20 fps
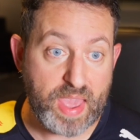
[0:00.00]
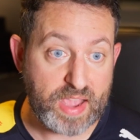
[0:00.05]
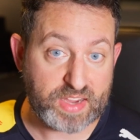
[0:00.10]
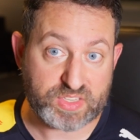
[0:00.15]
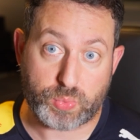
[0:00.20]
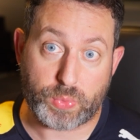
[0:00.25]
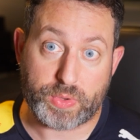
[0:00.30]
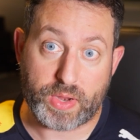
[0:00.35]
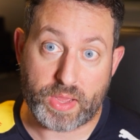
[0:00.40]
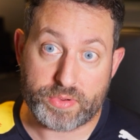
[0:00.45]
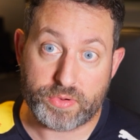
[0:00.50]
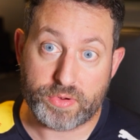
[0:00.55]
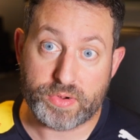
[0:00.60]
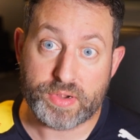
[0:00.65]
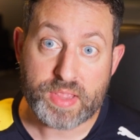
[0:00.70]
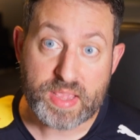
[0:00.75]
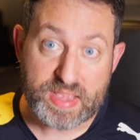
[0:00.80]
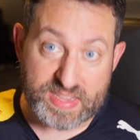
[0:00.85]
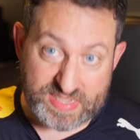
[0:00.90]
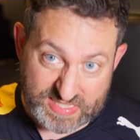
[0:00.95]

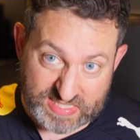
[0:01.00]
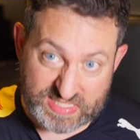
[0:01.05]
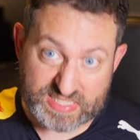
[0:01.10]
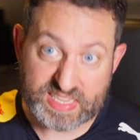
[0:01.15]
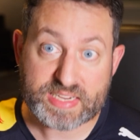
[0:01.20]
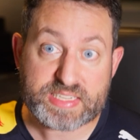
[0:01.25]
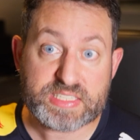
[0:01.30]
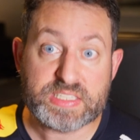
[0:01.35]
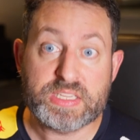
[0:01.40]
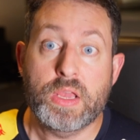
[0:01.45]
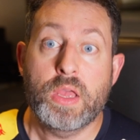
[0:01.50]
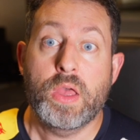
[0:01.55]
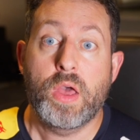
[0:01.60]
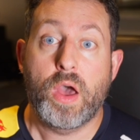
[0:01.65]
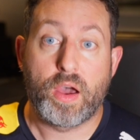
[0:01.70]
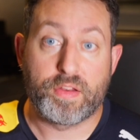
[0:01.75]
X100 VI.